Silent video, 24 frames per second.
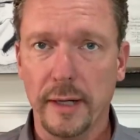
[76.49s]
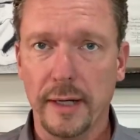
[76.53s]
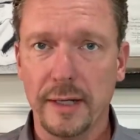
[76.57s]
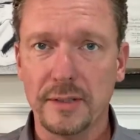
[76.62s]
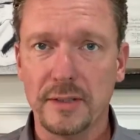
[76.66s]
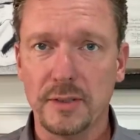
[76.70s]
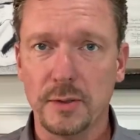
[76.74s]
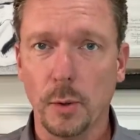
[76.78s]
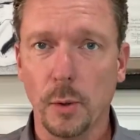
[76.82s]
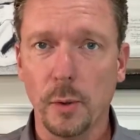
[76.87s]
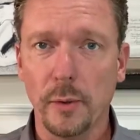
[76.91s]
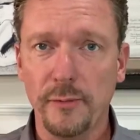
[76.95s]

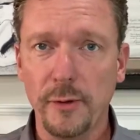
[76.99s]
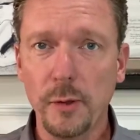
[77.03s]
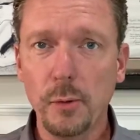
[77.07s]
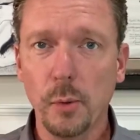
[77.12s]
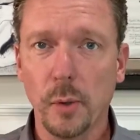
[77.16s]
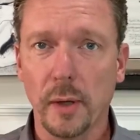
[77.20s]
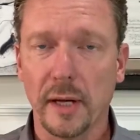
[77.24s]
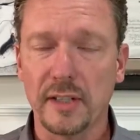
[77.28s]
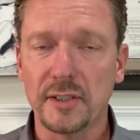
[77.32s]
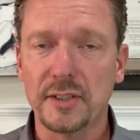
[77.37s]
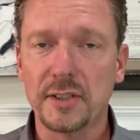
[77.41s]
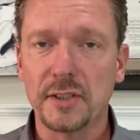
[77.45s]
And so if you
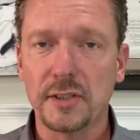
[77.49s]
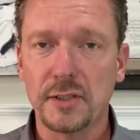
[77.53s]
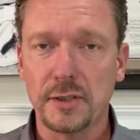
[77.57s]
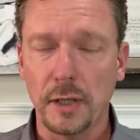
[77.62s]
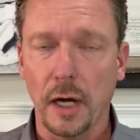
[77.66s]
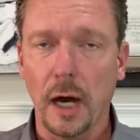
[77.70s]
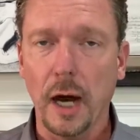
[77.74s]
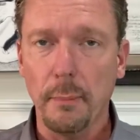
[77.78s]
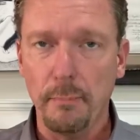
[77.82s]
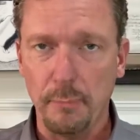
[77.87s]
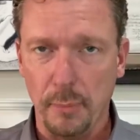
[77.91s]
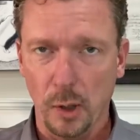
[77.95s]
want to
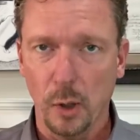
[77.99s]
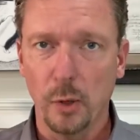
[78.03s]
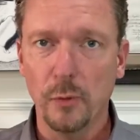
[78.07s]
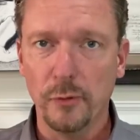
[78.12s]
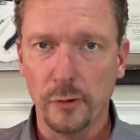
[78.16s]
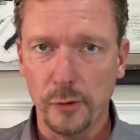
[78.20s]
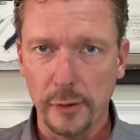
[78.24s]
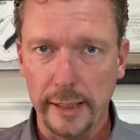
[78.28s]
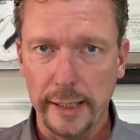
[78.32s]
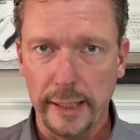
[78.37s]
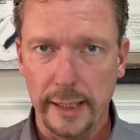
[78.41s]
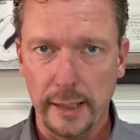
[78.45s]
stop
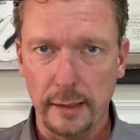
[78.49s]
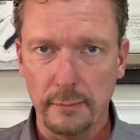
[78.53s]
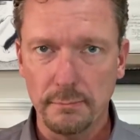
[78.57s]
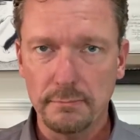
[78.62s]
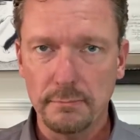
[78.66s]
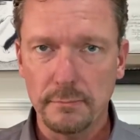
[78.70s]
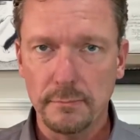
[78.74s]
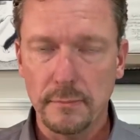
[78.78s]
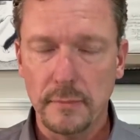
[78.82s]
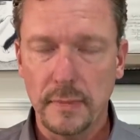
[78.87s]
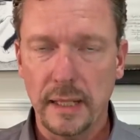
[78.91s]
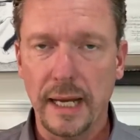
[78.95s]
overeating
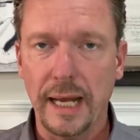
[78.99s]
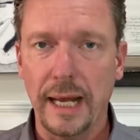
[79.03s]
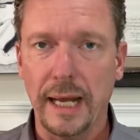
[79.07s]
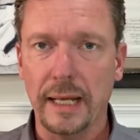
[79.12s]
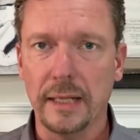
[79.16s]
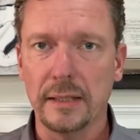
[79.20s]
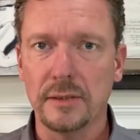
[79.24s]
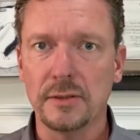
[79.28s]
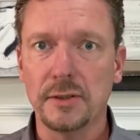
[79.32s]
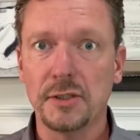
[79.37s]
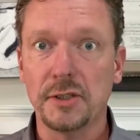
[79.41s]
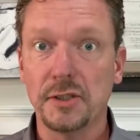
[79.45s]

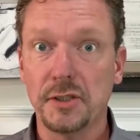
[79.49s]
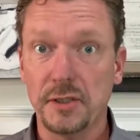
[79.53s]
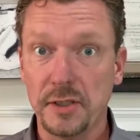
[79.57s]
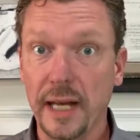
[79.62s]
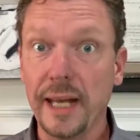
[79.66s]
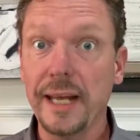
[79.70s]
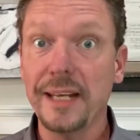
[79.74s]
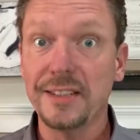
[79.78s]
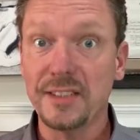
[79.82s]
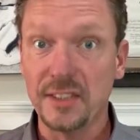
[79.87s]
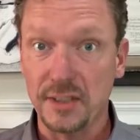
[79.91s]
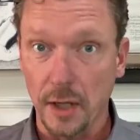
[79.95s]
and
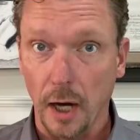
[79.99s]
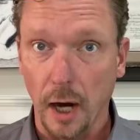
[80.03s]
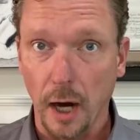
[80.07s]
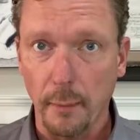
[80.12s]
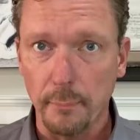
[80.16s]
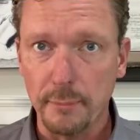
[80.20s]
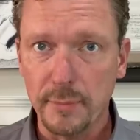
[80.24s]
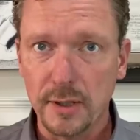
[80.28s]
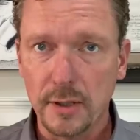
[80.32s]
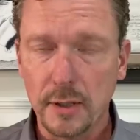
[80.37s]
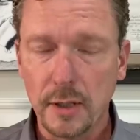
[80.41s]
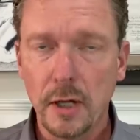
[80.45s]
stay
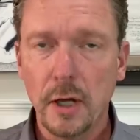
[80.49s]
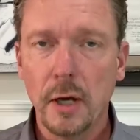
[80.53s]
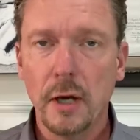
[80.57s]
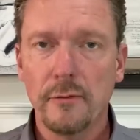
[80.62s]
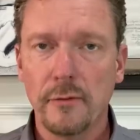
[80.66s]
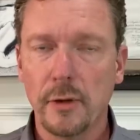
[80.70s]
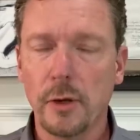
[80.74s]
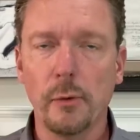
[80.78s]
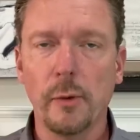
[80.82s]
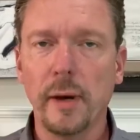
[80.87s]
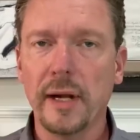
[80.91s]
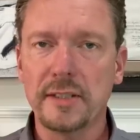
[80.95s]
stopped
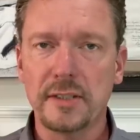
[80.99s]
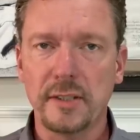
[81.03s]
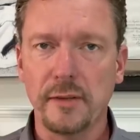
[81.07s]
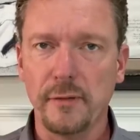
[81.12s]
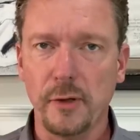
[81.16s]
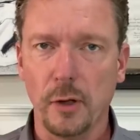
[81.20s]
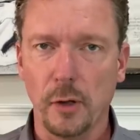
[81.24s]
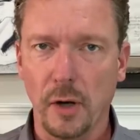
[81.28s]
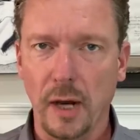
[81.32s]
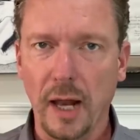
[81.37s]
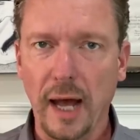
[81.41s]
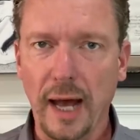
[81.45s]
for the rest of
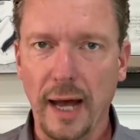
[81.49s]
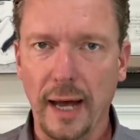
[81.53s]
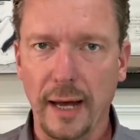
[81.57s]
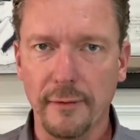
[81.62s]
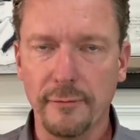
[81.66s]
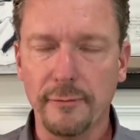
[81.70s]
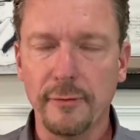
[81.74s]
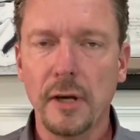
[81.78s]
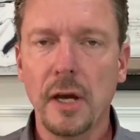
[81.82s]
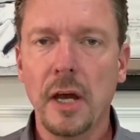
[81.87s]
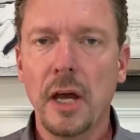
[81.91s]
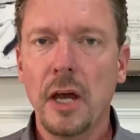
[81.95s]
your
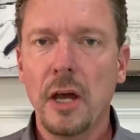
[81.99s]
life,